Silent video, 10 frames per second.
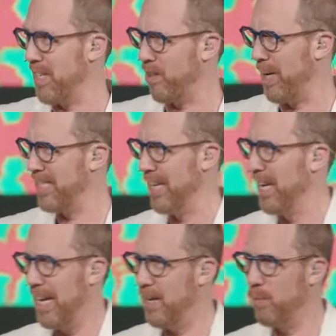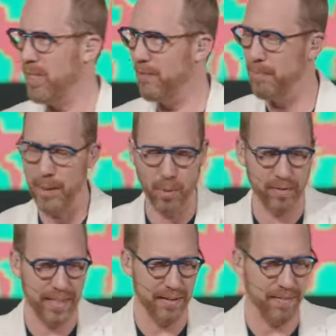Otherwise, it wouldn't even be
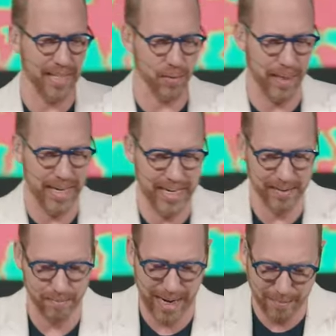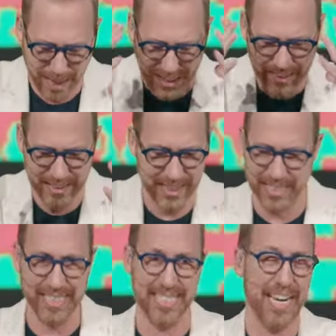worth the investment in my mind
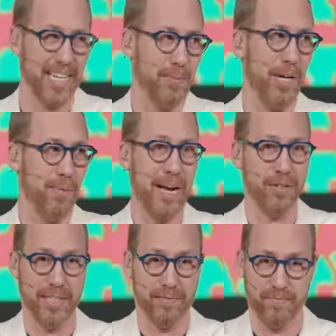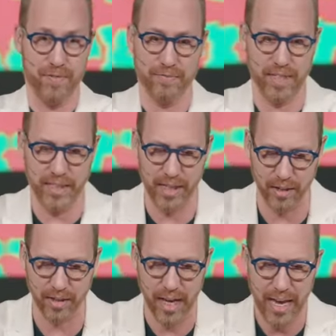because it's not going to be around in 15 years.